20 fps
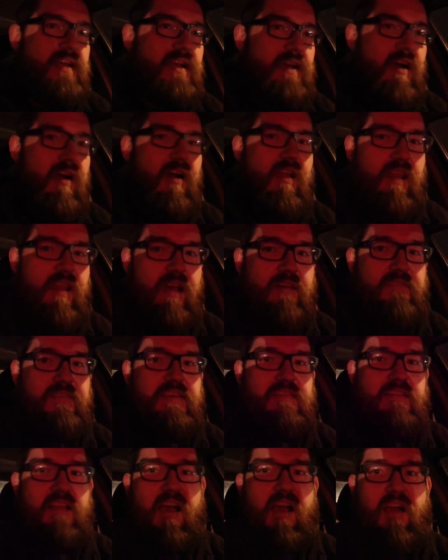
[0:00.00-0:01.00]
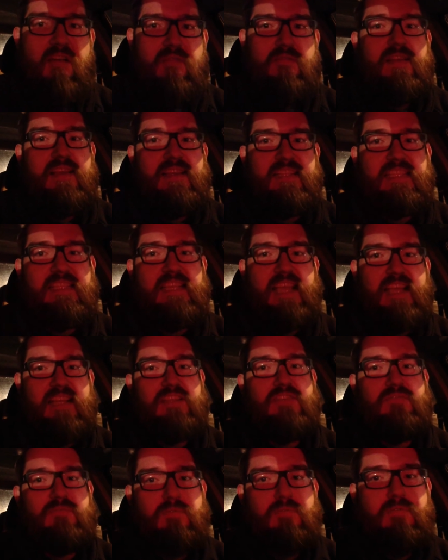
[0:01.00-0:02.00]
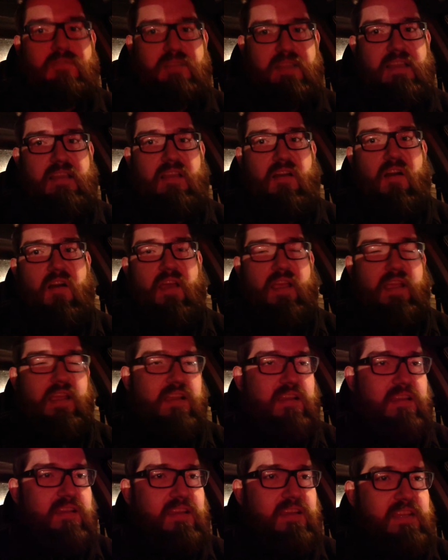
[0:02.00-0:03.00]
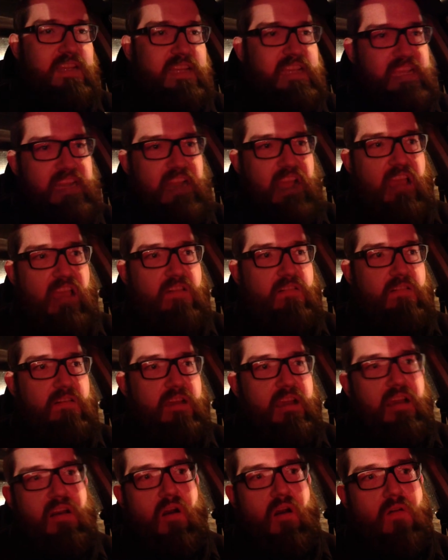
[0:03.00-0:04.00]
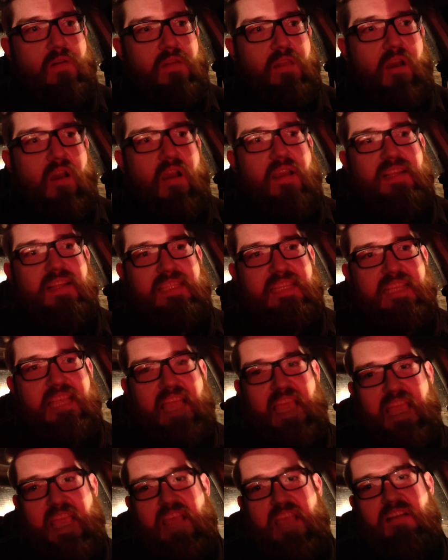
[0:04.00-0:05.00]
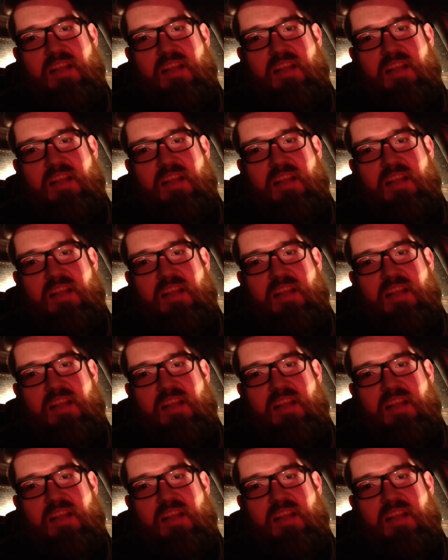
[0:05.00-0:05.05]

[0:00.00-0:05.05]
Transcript: I love you like real sexual and like, you know? I would like to get you